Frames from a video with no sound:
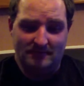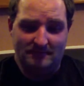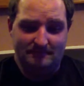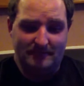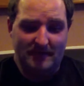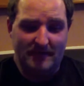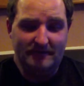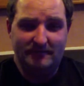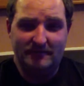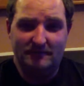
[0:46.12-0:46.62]

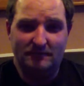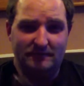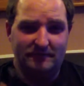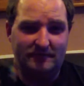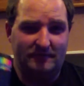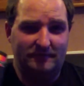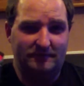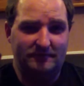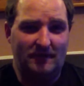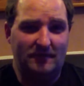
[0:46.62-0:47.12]
Basically, what
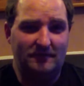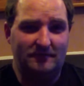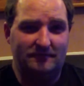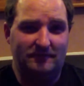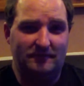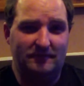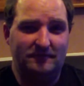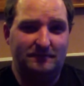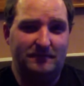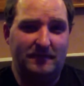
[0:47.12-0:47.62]
this does,
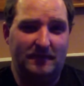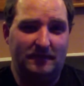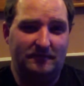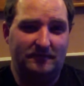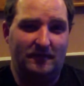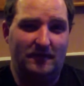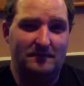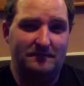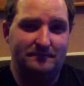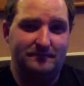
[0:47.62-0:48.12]
this
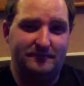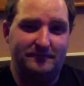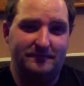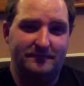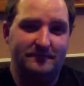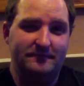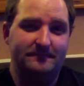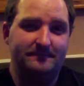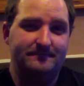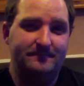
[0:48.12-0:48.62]
picks up
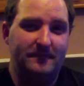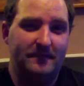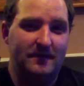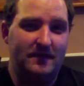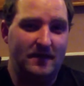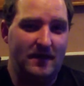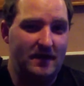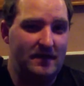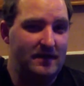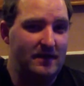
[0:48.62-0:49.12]

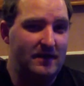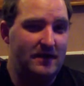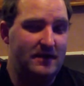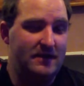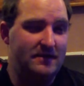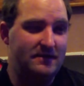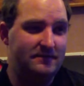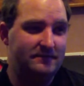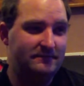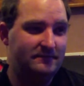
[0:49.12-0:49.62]

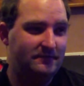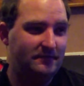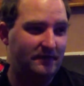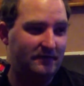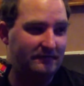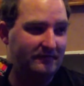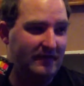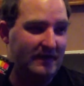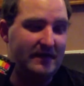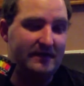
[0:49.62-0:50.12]
any
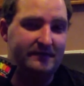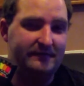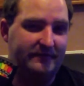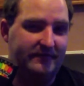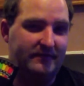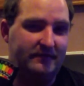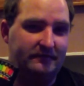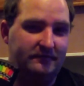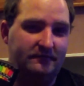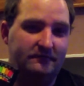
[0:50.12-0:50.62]
kind of
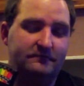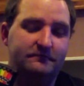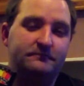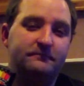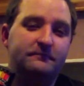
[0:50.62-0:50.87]
energies